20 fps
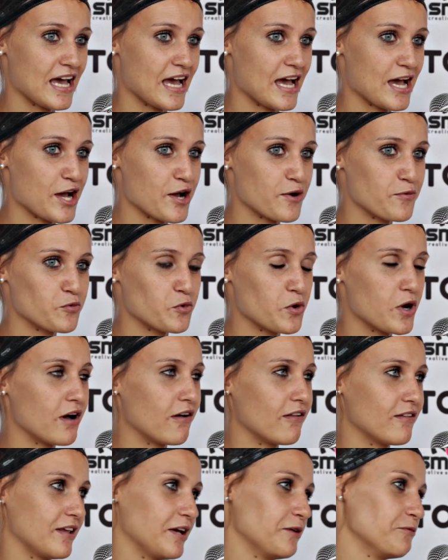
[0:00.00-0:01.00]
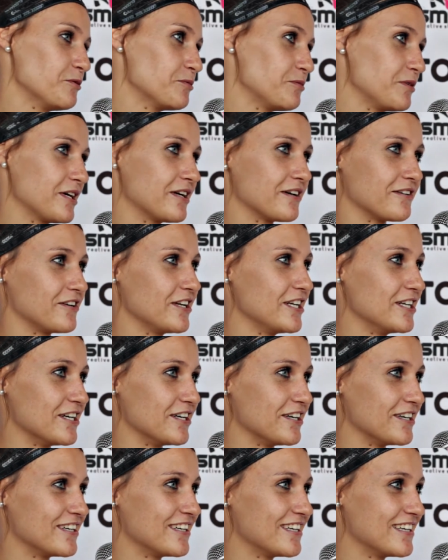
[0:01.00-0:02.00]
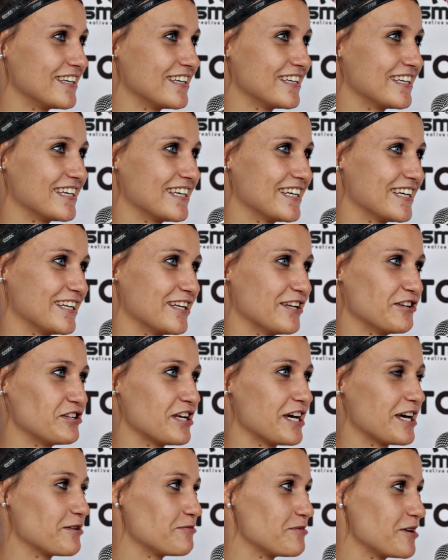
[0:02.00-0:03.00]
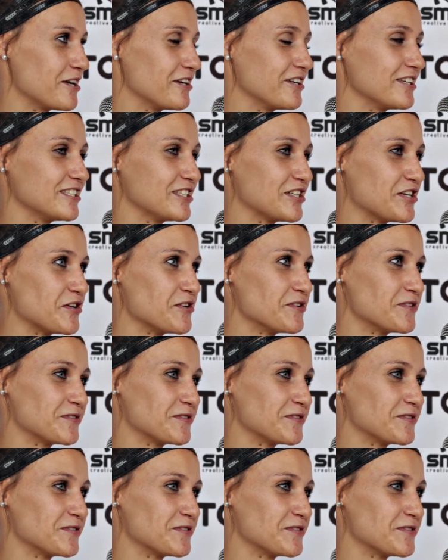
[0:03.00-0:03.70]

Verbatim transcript: Um, well, that will be Carina. No doubt about it, yeah.